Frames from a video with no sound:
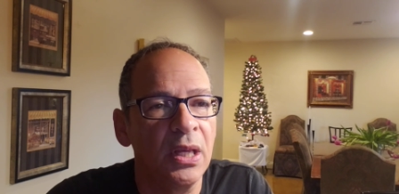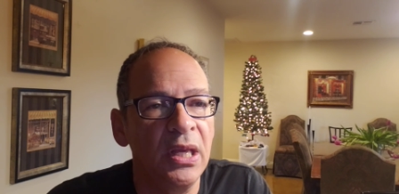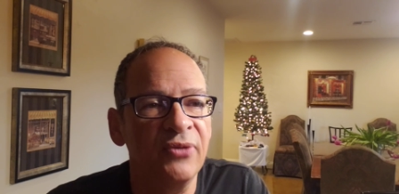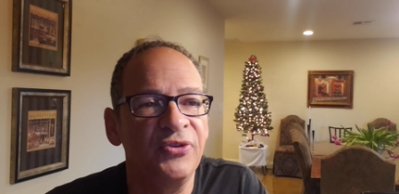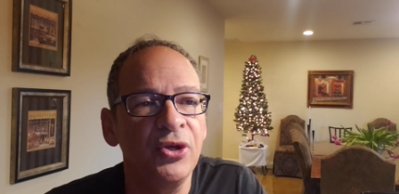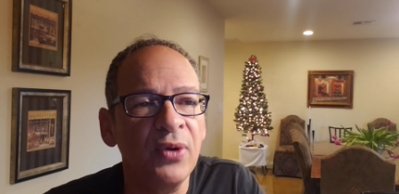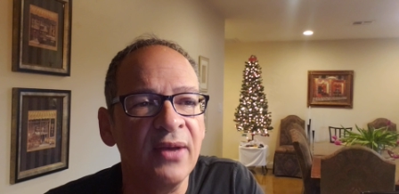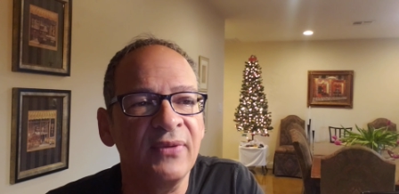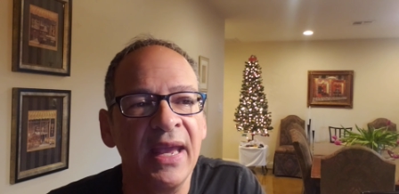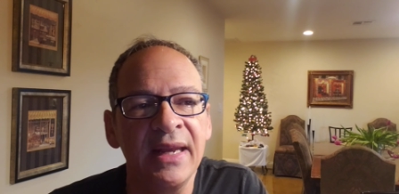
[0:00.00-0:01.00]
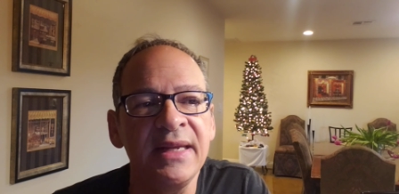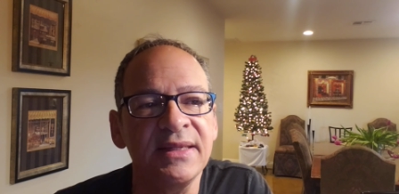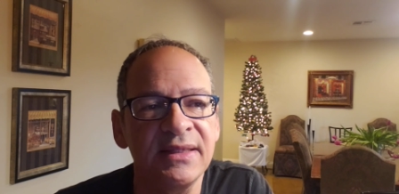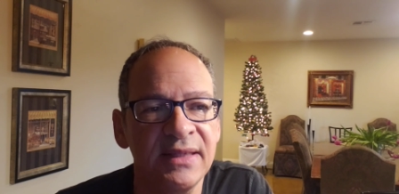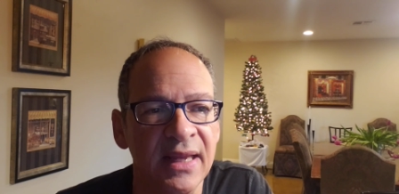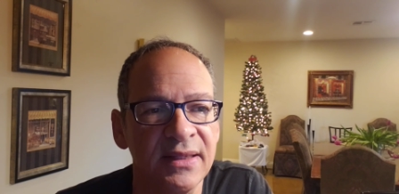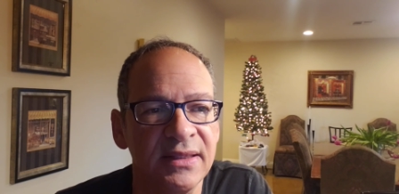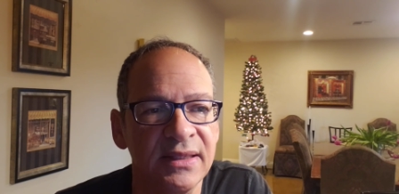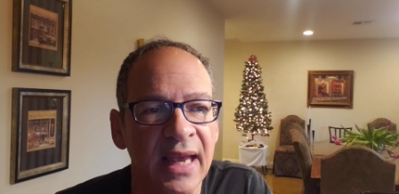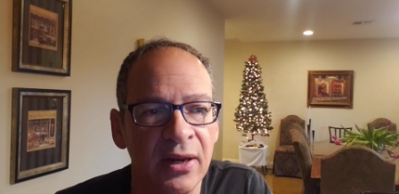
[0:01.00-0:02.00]
If you have any
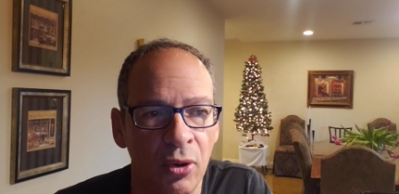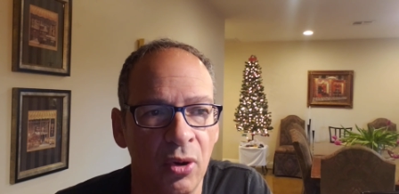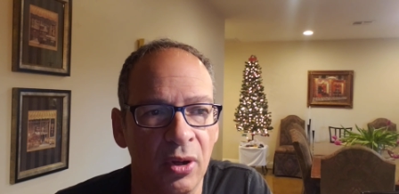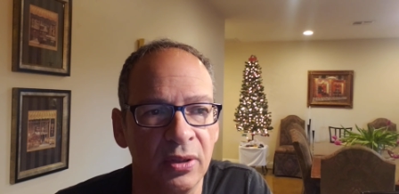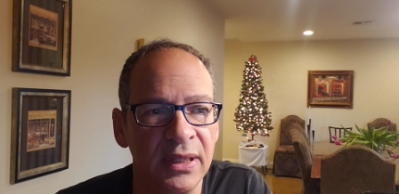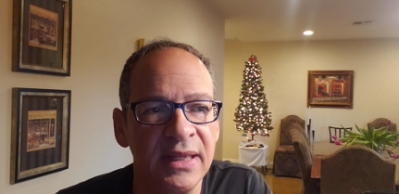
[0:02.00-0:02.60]
sense at all,